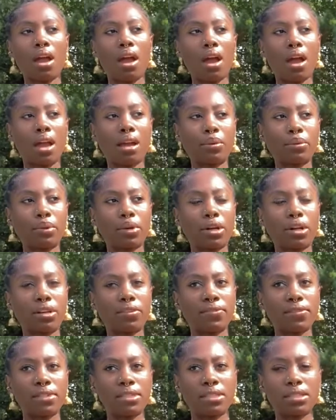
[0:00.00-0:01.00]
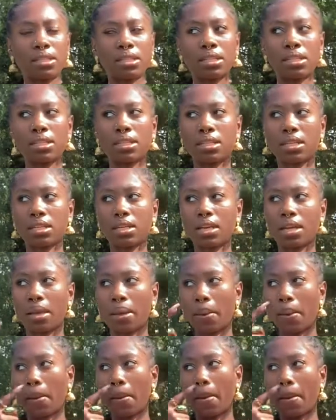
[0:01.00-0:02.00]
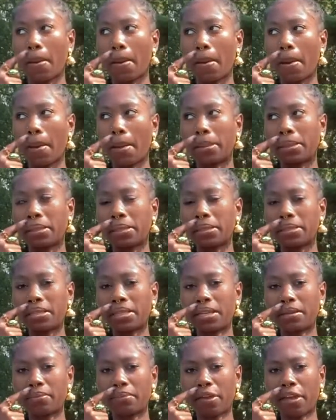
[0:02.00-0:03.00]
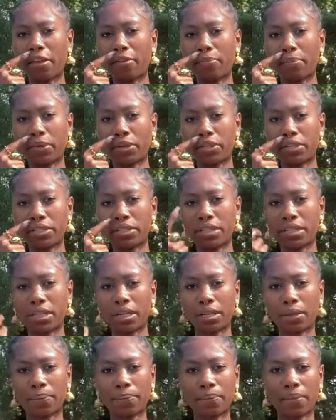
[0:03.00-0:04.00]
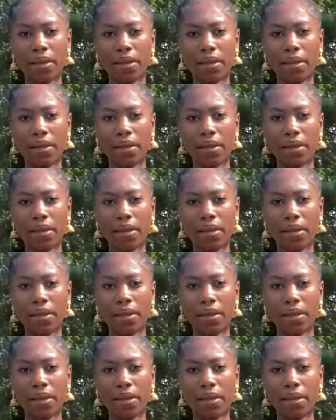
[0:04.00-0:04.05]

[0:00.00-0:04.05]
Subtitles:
I will harvest it. The sun may have burned it up,